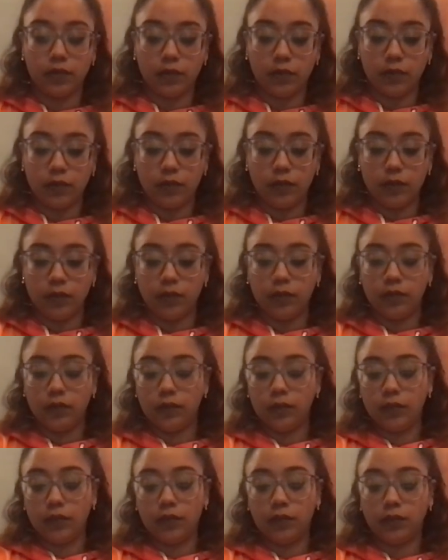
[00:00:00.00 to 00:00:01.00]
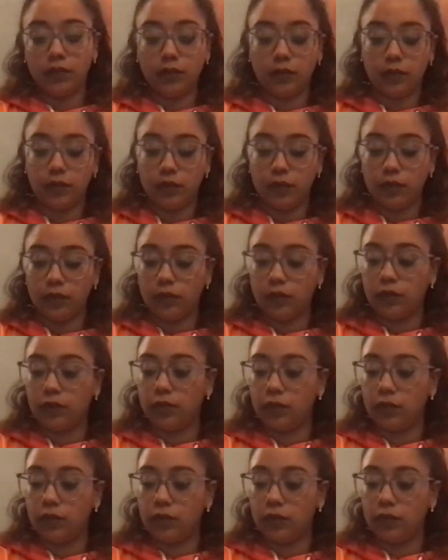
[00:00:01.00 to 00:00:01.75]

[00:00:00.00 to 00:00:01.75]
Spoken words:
(no one is talking)